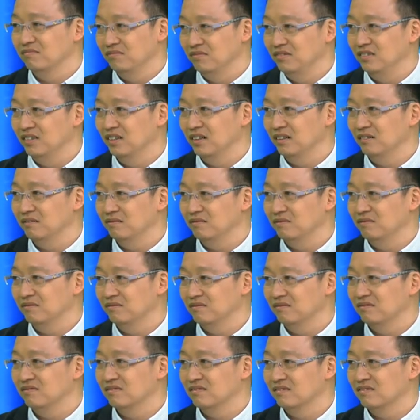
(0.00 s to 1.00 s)
which is
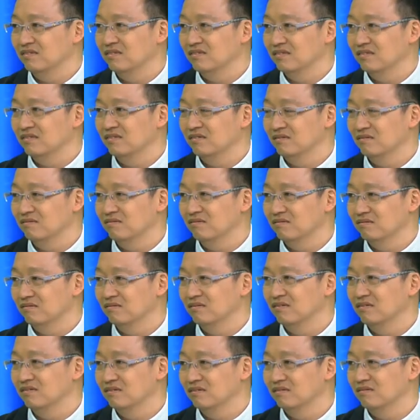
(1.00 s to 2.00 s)
not known for
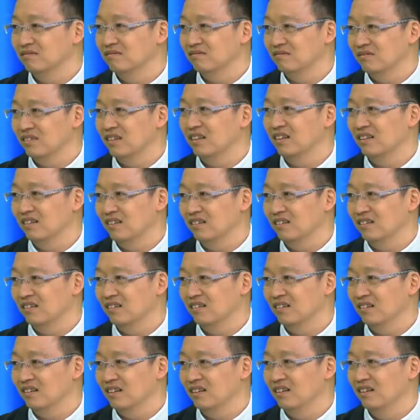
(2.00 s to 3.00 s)
being
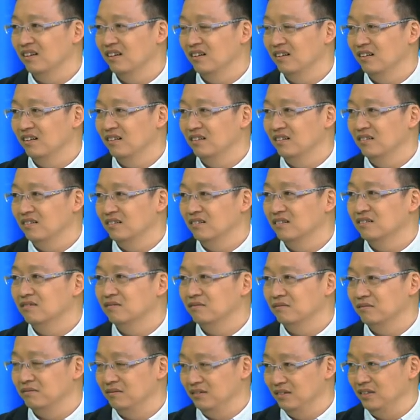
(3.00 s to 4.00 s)
a
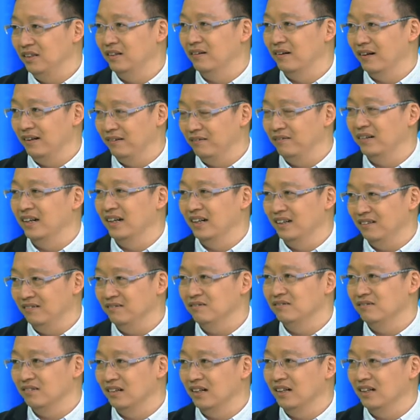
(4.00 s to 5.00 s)
troublemaker, I think, in Hong
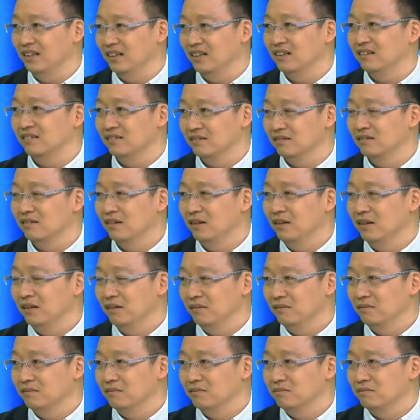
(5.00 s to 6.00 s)
Kong, right? And
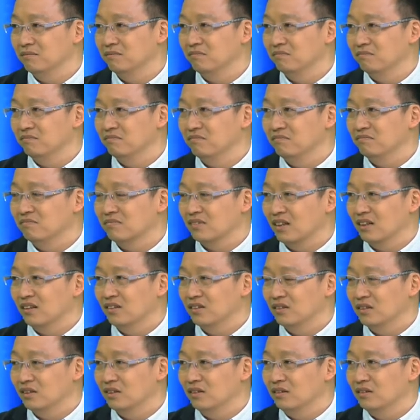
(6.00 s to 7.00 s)
the Democratic
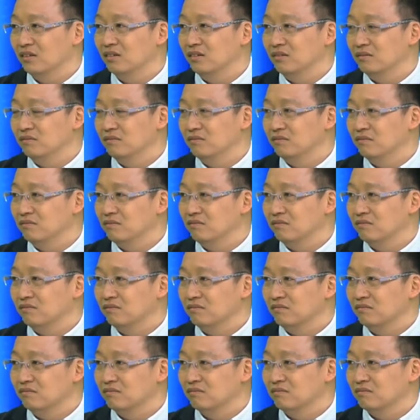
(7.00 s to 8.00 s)
Party within the
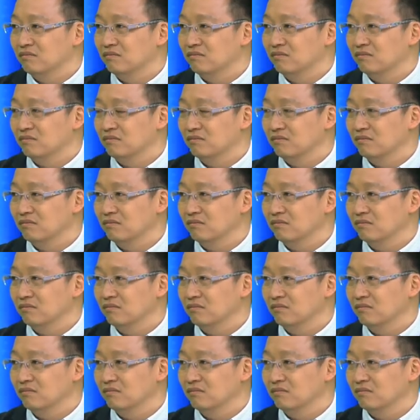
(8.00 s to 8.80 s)
spectrum of the